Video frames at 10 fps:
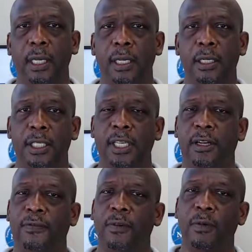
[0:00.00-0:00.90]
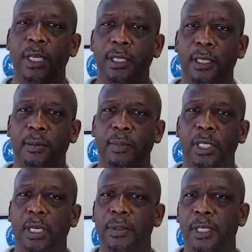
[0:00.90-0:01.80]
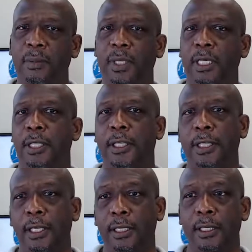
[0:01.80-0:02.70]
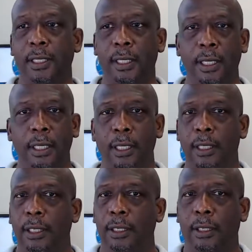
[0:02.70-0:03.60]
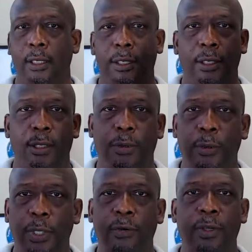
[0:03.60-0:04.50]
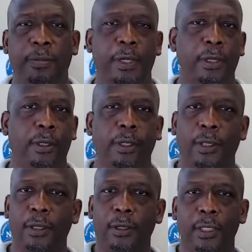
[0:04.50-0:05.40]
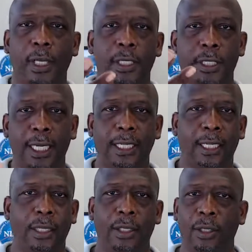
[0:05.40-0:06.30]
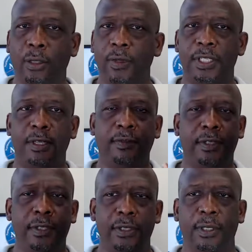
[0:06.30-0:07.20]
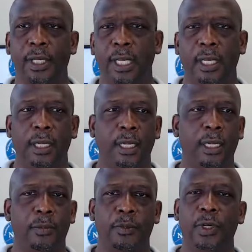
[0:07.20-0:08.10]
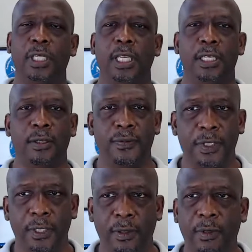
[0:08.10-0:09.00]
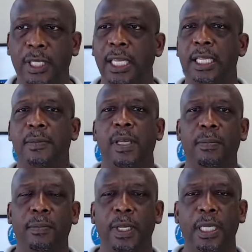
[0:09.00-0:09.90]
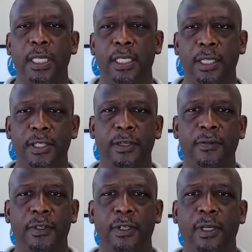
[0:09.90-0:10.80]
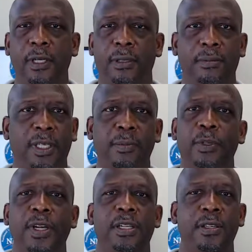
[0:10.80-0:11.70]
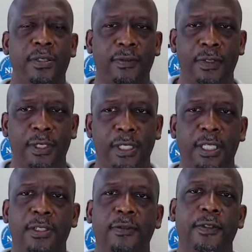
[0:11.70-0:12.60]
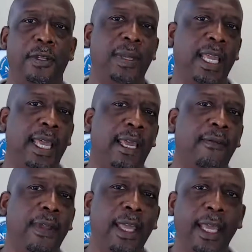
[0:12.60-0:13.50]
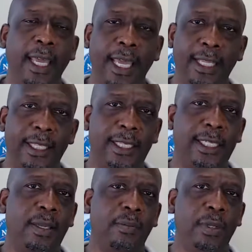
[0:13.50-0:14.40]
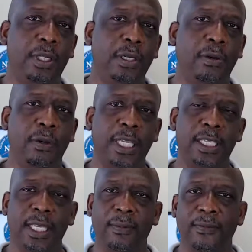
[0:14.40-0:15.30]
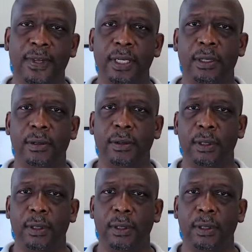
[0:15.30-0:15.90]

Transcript: because they're here for one thing, but you can upsell them on other things. Credit repair, loan doc signing, notary services, drug testing facility, where the case may be, is other services, immigration services, other services you may have at the same building or that same venue